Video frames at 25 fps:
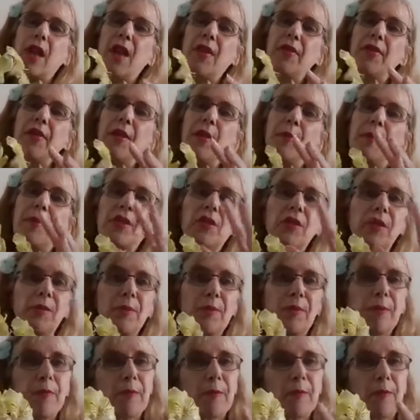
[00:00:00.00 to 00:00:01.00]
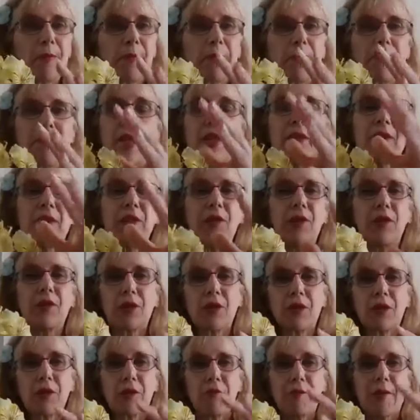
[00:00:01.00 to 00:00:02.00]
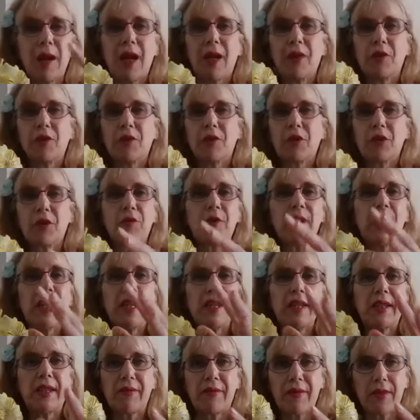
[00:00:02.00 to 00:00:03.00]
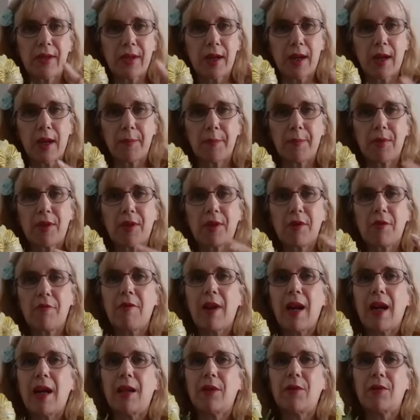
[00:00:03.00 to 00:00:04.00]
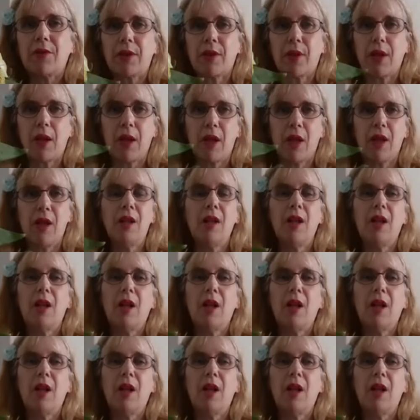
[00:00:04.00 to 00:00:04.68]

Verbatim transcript: and there'll be some friends around, creative types around her,